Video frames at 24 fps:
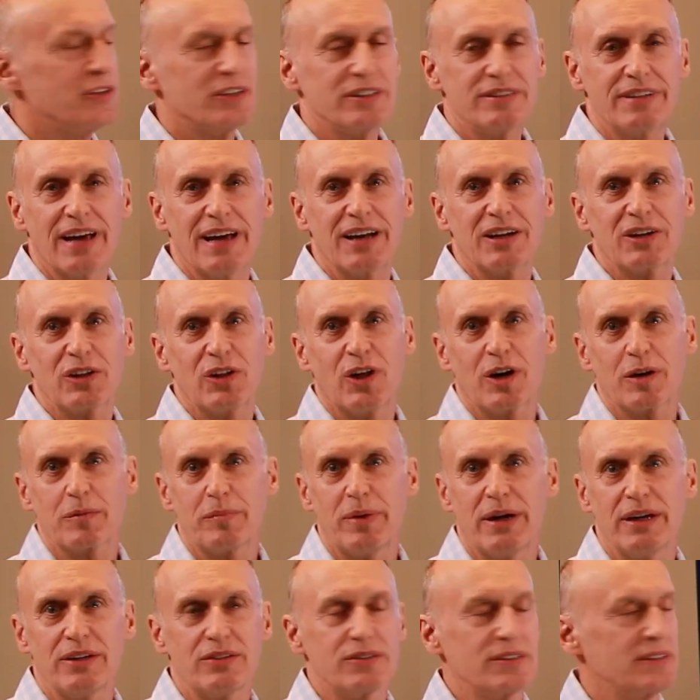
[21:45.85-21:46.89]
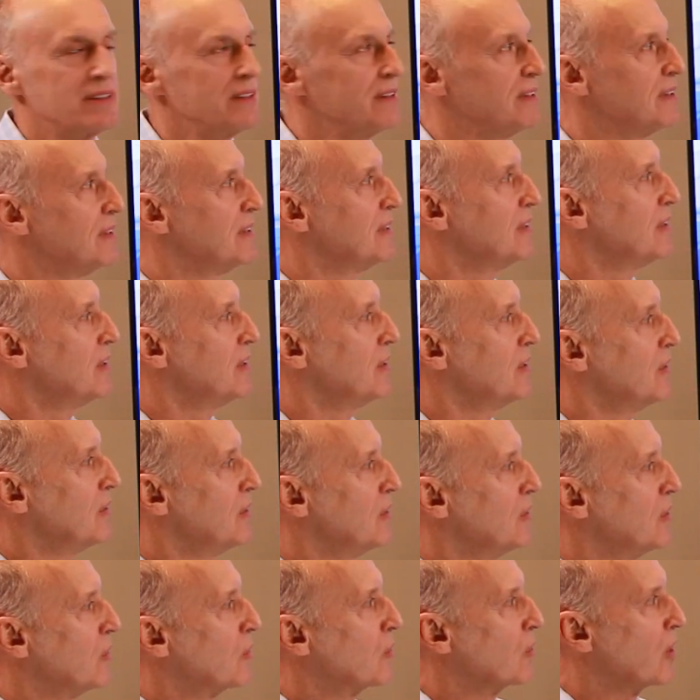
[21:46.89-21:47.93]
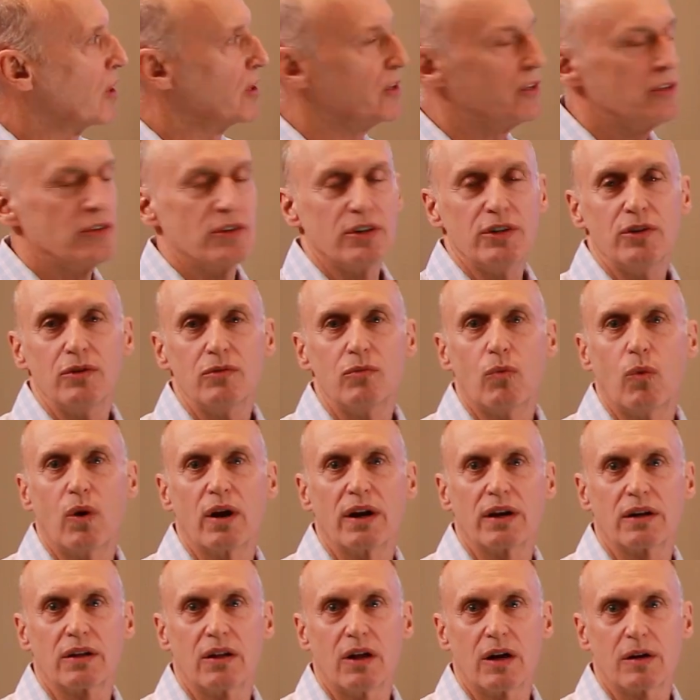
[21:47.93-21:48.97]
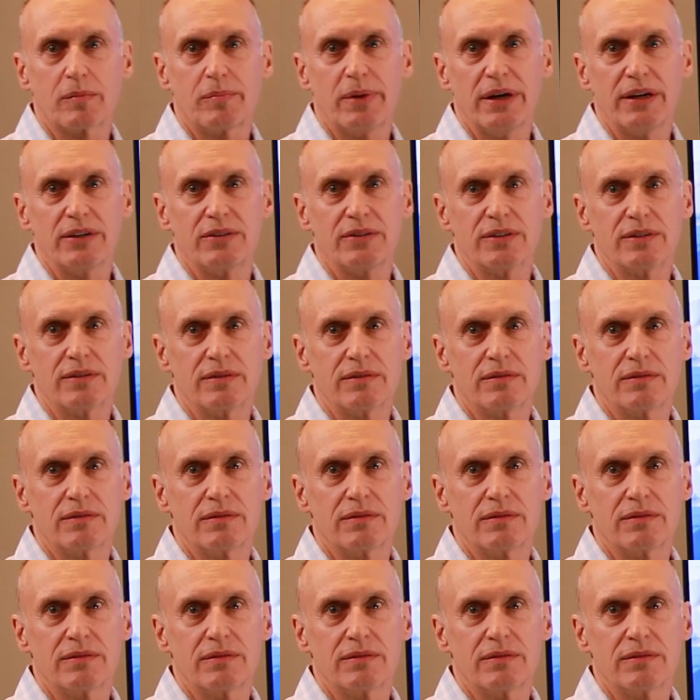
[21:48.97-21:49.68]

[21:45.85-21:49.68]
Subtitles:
the 10 o'clock patient? Or are you the 1 o'clock patient?